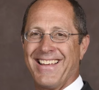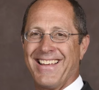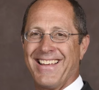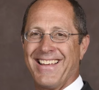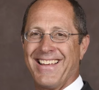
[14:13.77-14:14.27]

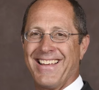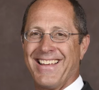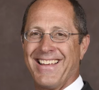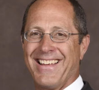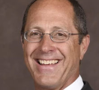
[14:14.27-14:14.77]

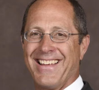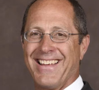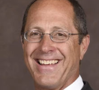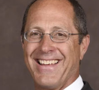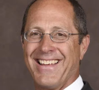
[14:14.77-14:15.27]

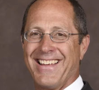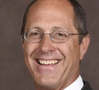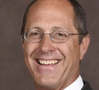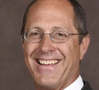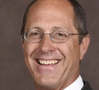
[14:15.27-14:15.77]

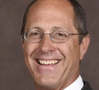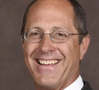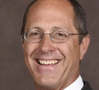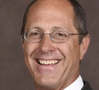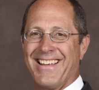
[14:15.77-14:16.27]

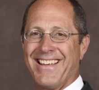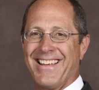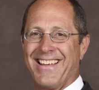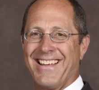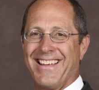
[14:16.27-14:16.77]

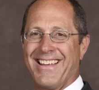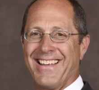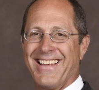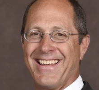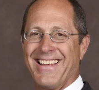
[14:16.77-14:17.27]

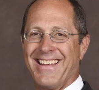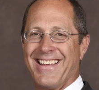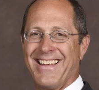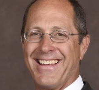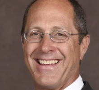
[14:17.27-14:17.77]

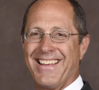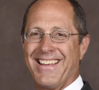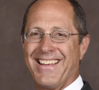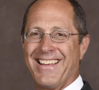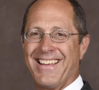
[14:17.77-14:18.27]

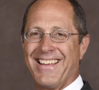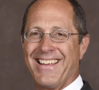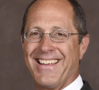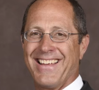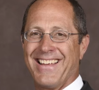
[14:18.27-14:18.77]

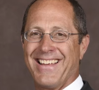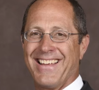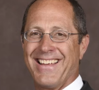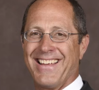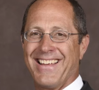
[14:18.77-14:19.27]

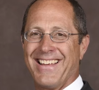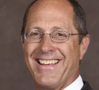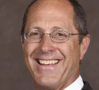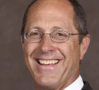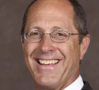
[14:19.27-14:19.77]

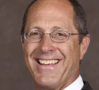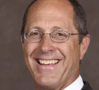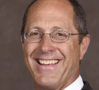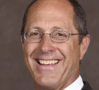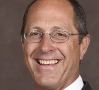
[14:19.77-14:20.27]

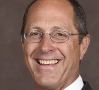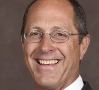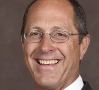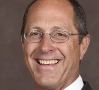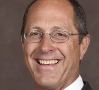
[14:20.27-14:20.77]

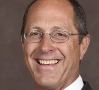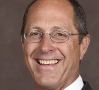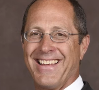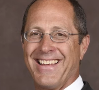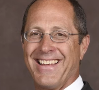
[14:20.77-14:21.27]

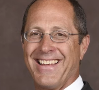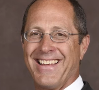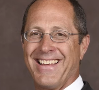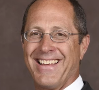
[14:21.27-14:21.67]
This is a still picture; no speech is visible.